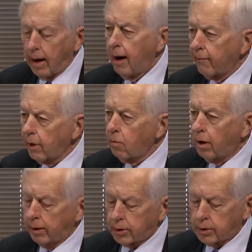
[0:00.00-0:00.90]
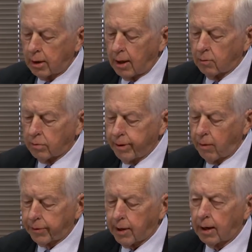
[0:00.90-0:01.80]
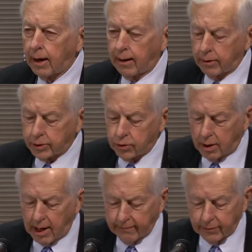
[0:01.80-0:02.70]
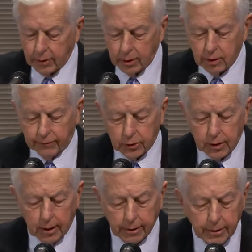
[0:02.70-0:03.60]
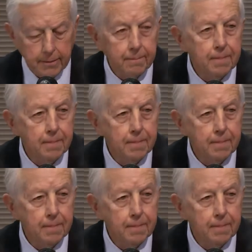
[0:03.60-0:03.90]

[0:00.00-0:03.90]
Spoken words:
everyone in the state will be within an hour's drive of such a facility.